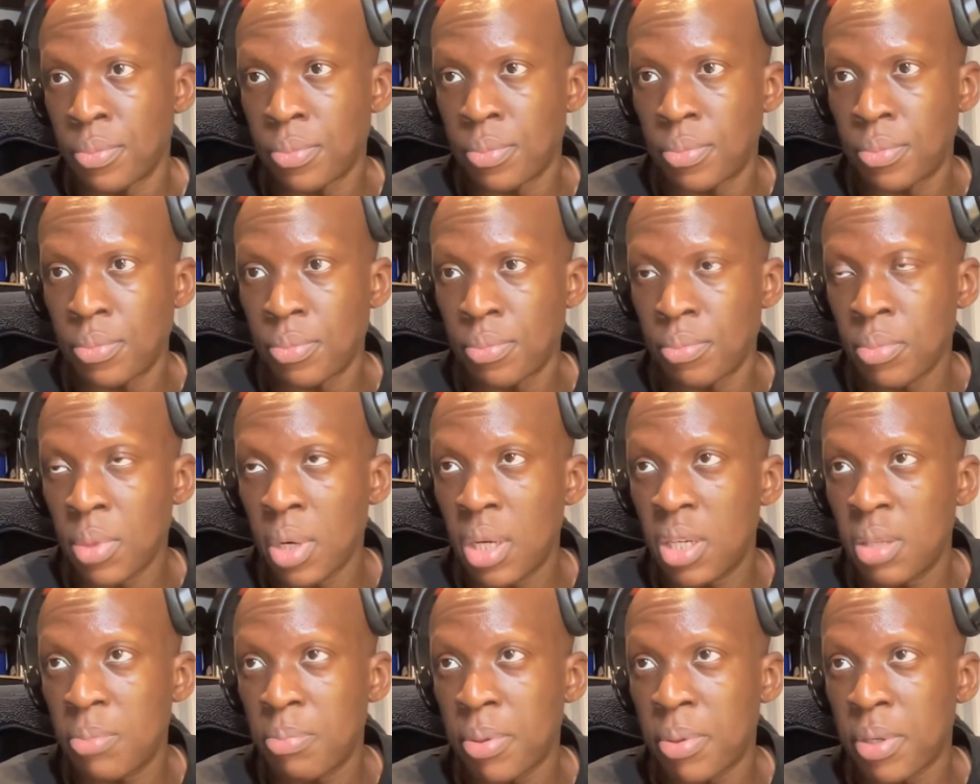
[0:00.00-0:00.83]

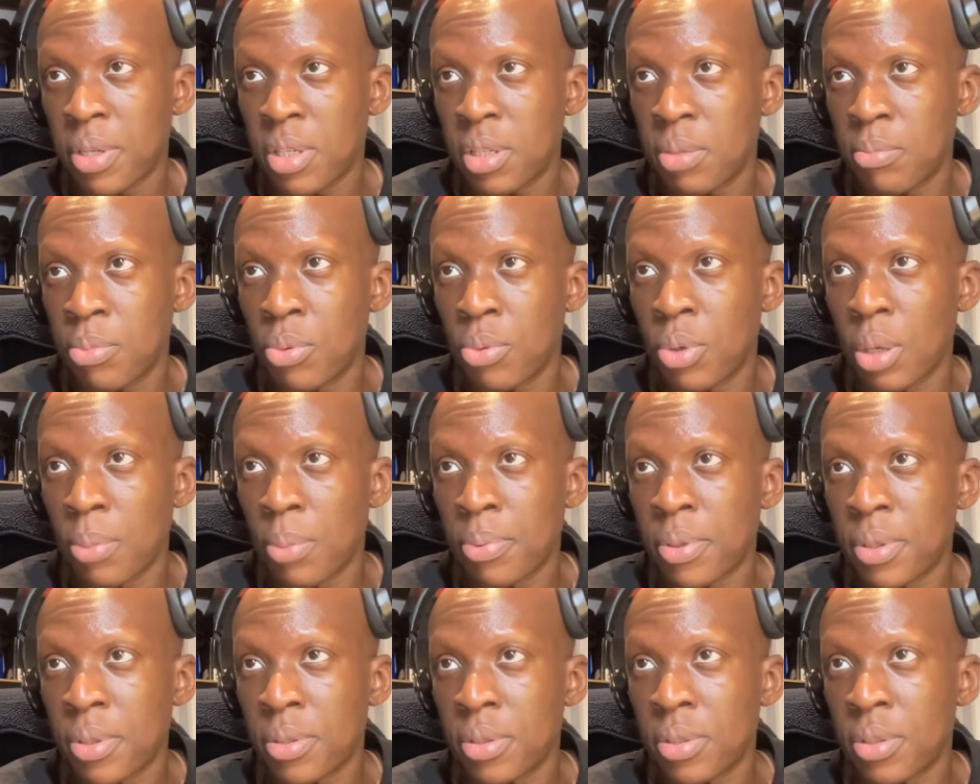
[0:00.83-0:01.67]
Mane picking the ball up
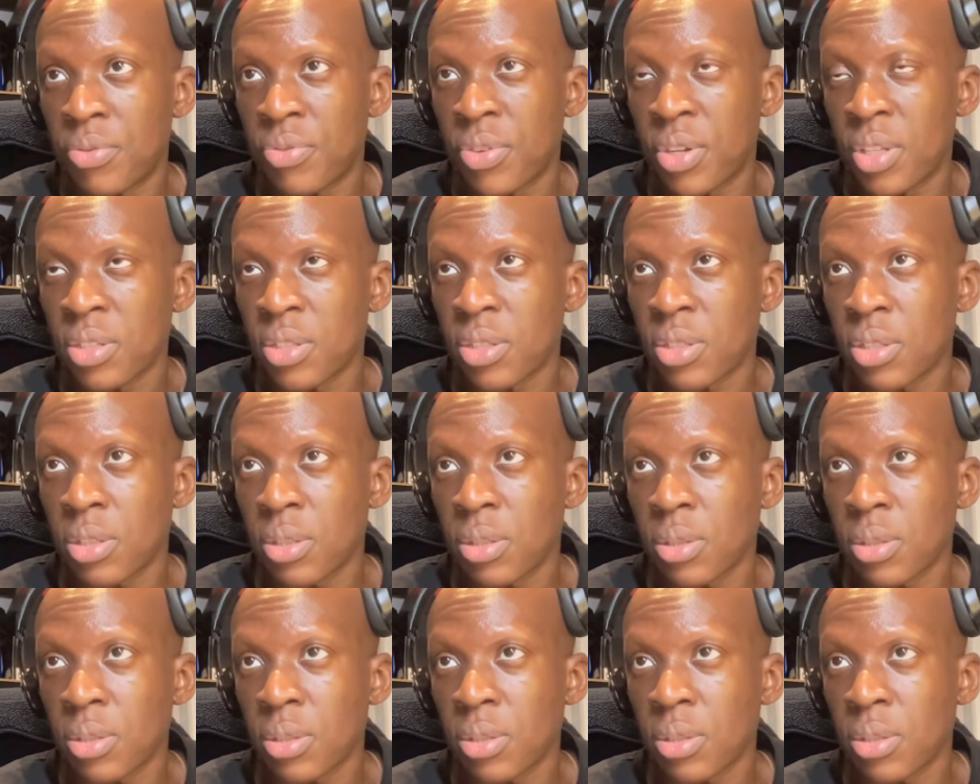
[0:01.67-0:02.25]
here in defence.